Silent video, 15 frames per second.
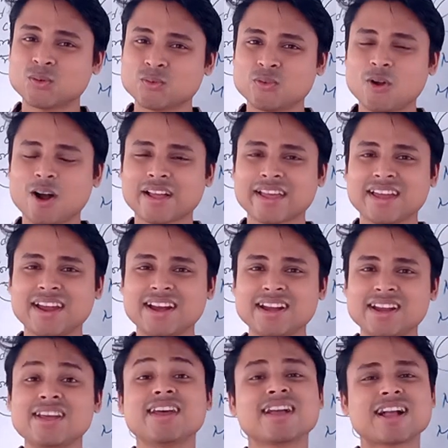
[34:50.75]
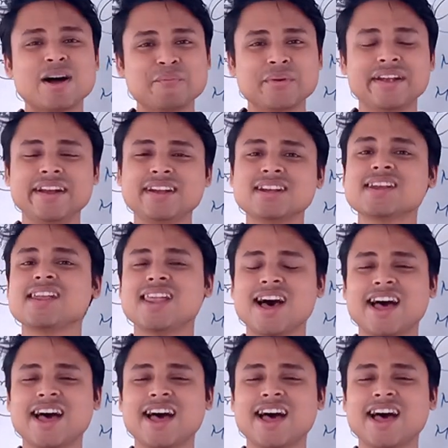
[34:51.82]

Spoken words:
Don't forget, comment,